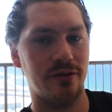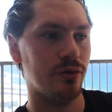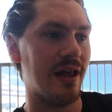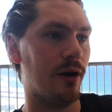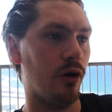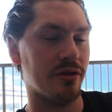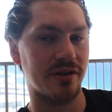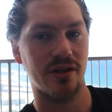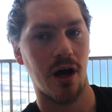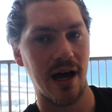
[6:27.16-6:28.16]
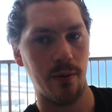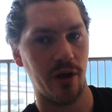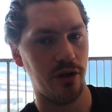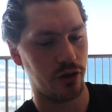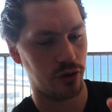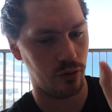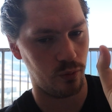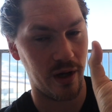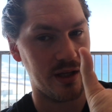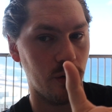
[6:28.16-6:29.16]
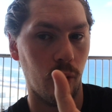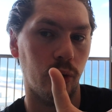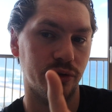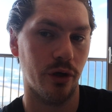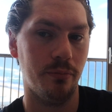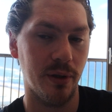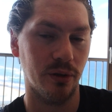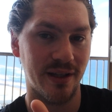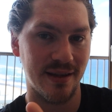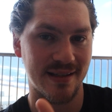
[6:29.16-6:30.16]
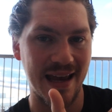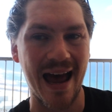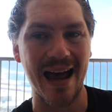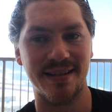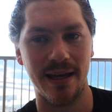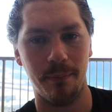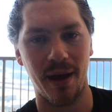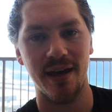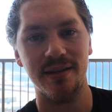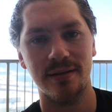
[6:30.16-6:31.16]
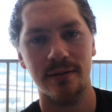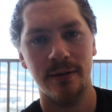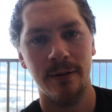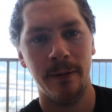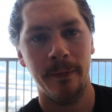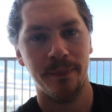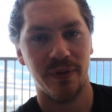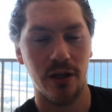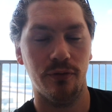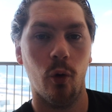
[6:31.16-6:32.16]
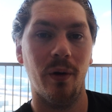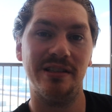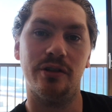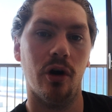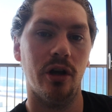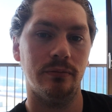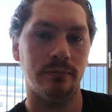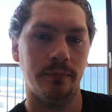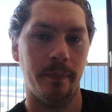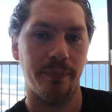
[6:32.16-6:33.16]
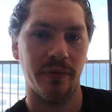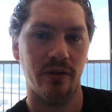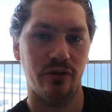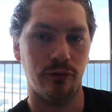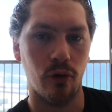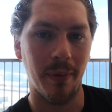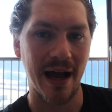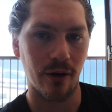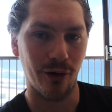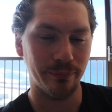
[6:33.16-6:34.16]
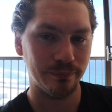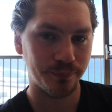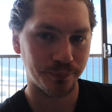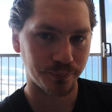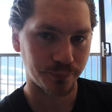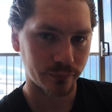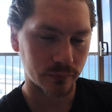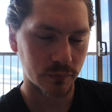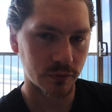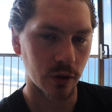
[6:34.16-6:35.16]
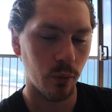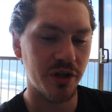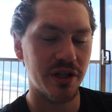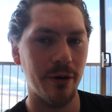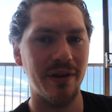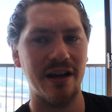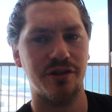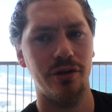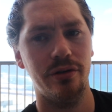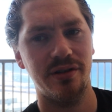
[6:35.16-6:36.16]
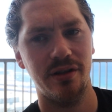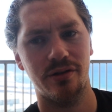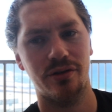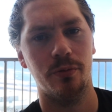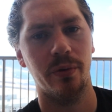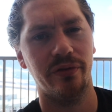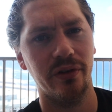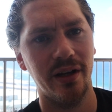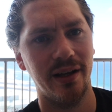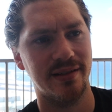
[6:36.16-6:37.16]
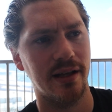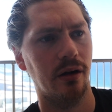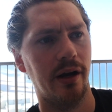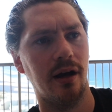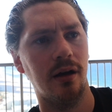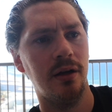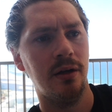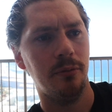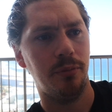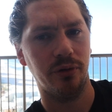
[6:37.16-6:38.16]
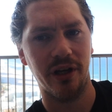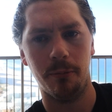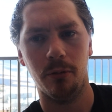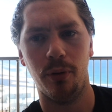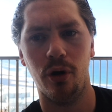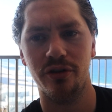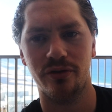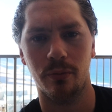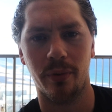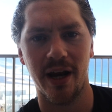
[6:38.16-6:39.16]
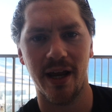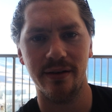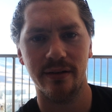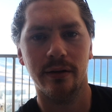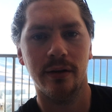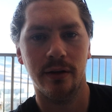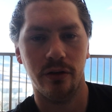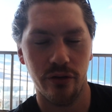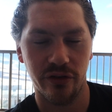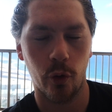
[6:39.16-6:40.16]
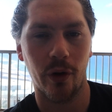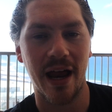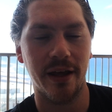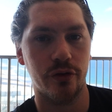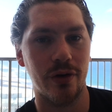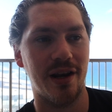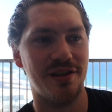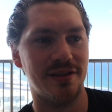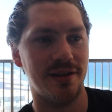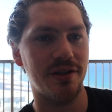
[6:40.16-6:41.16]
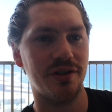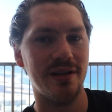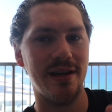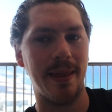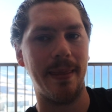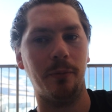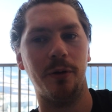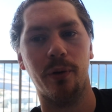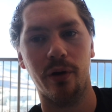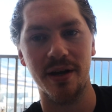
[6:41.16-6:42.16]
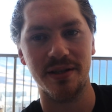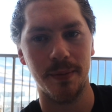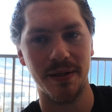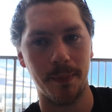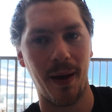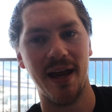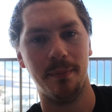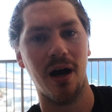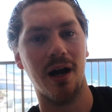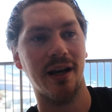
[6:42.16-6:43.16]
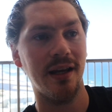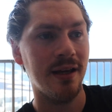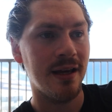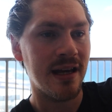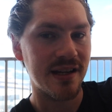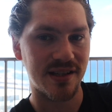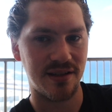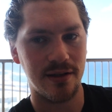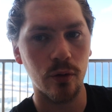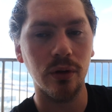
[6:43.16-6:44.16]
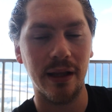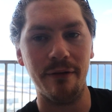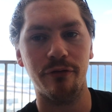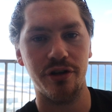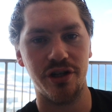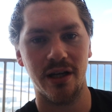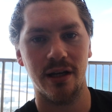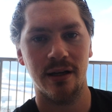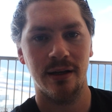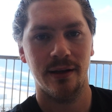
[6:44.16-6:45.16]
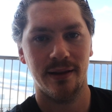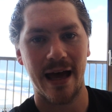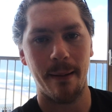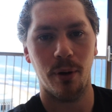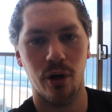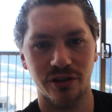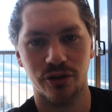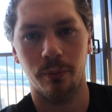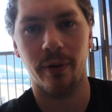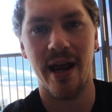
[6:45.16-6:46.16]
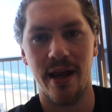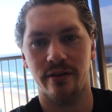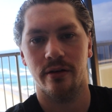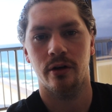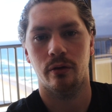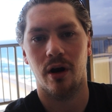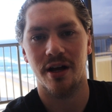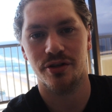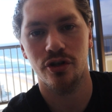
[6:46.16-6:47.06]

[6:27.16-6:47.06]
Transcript: Do that on the side where you're also building this asset base that you've always got to fall back on. We share with our students in the Super Affiliate Accelerator, building up a personal brand using organic strategies initially, and then we progress them into paid marketing, still leveraging that personal brand, right?